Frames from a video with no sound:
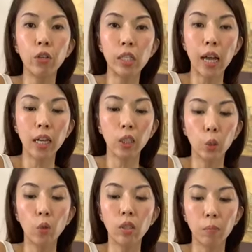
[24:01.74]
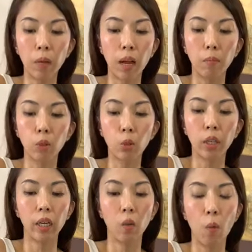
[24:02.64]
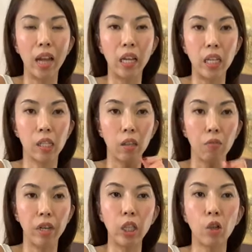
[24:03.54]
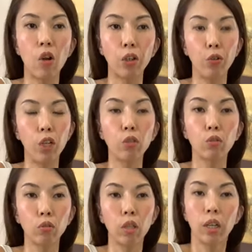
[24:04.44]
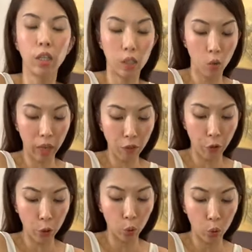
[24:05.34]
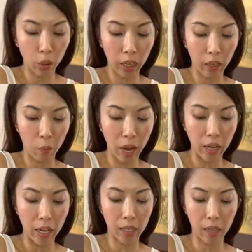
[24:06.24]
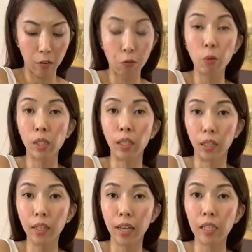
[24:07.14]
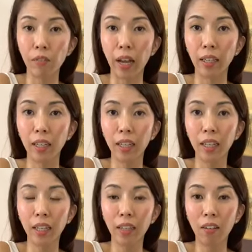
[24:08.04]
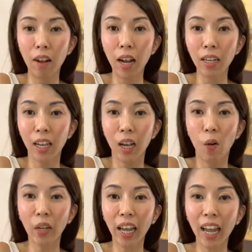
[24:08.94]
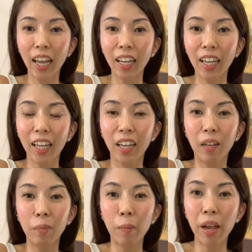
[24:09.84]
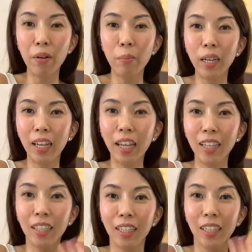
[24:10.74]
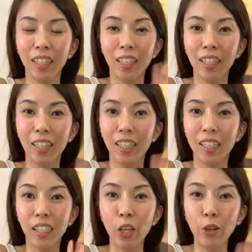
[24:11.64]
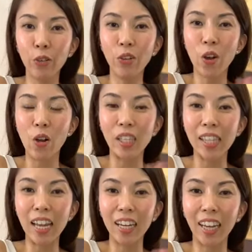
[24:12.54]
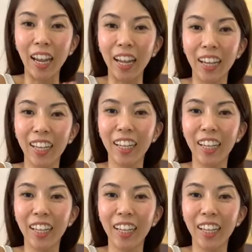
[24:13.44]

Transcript: gyoza, don't cook it when it's already thawed. It's okay for you to cook it when it's frozen. That's fine. Alright? Okay. Bye-bye, everybody. See you on Saturday.